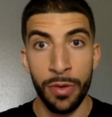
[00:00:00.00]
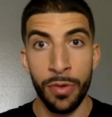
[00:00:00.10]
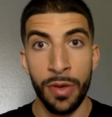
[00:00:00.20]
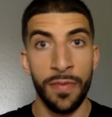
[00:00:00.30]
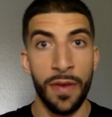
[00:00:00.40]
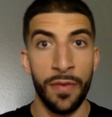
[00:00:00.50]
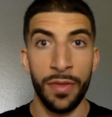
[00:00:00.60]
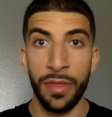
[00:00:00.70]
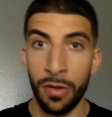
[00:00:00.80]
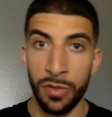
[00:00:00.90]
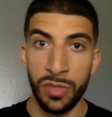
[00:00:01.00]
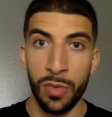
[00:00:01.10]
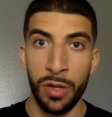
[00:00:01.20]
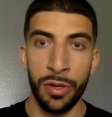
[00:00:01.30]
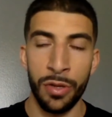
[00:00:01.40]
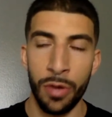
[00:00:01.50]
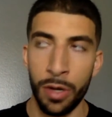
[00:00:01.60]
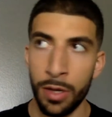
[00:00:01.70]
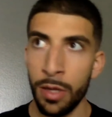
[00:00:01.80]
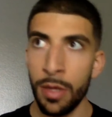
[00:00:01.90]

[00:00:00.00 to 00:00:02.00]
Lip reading: if everything goes well in New York.